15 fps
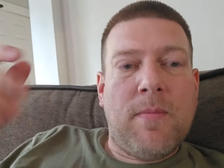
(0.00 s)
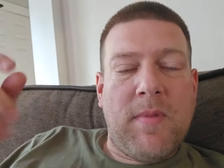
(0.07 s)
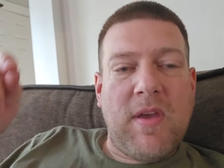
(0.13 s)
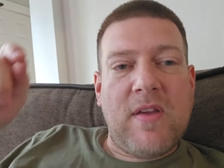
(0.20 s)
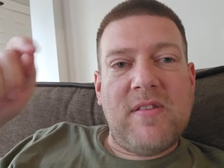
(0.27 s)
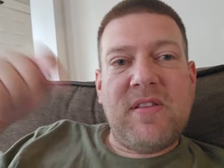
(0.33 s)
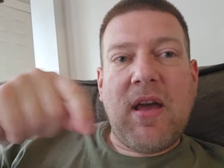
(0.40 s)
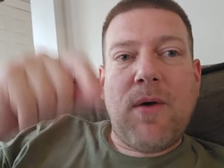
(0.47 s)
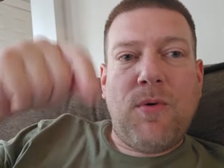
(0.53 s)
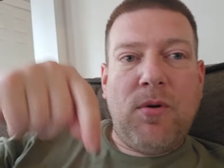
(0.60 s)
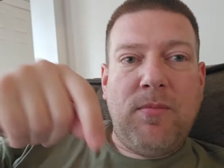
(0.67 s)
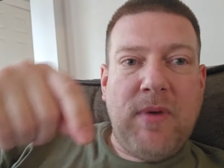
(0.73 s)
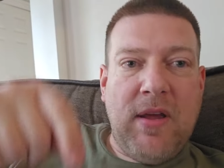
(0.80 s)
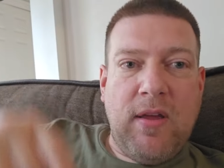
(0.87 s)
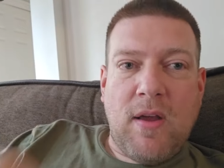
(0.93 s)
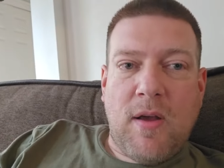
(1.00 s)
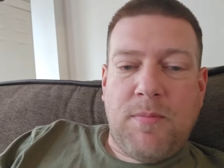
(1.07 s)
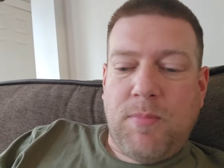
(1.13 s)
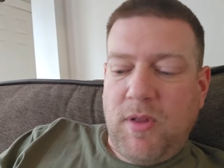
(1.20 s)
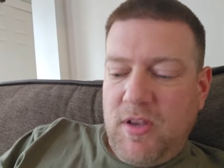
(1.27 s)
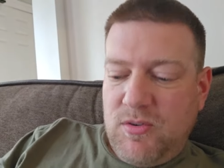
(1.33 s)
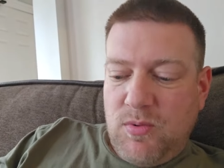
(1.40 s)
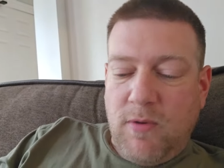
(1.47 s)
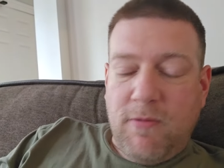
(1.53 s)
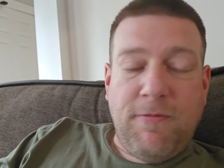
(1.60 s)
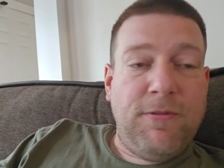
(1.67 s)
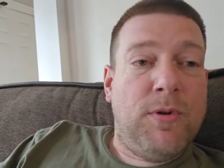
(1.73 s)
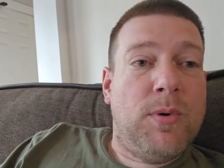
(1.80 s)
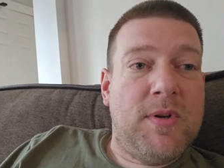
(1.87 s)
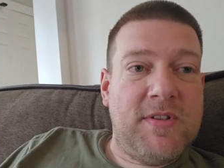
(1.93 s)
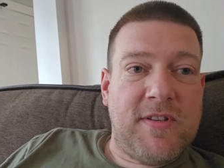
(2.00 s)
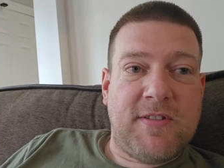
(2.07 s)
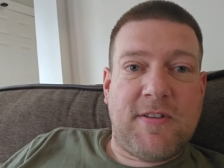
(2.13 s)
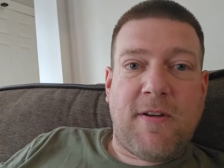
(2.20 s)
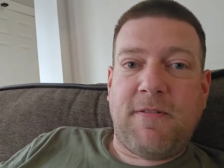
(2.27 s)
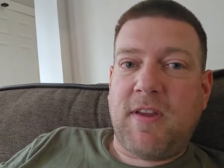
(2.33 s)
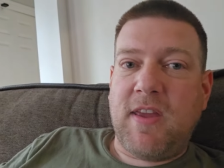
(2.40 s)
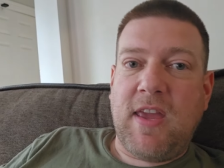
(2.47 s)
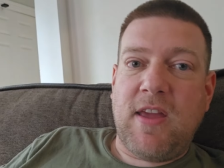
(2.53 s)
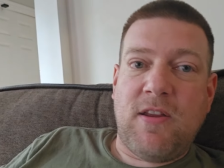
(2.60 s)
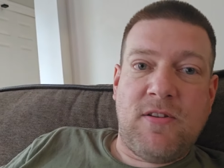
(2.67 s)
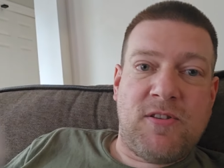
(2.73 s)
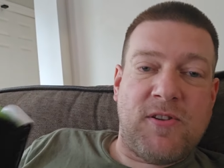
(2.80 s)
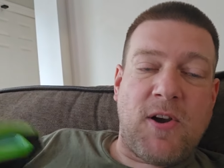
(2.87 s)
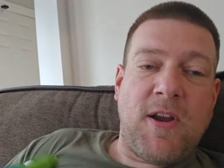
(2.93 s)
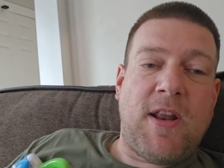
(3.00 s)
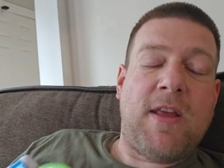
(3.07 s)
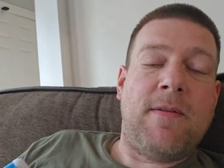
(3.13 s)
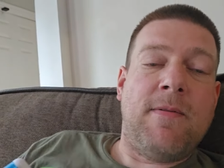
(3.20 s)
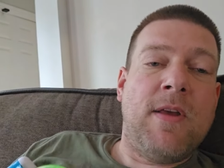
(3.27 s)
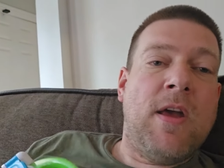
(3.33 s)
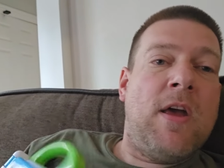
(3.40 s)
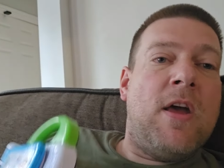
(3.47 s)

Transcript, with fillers: because that would be a place where fluids and stuff can get inside it.